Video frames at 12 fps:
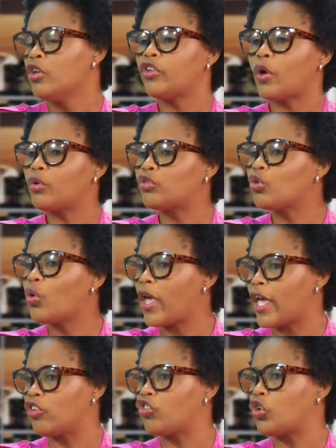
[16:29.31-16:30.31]
There was no
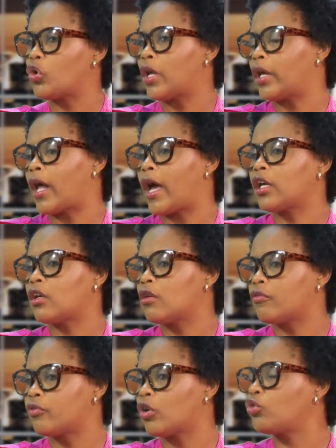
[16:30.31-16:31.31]
NGO that I could
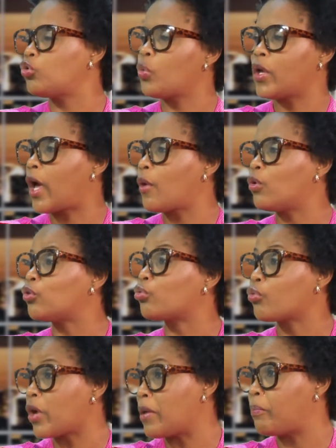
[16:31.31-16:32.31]
have run to when I was
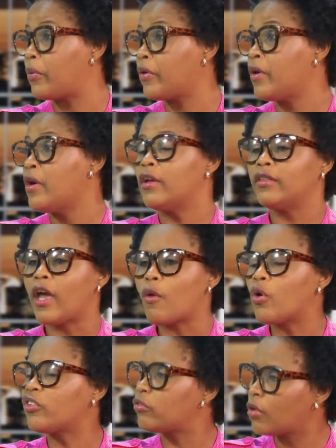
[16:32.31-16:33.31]
raped. Mm-hmm. There
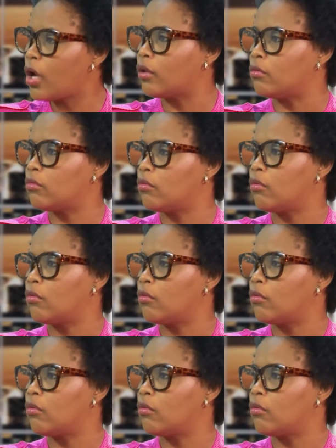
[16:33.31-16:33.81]
was none.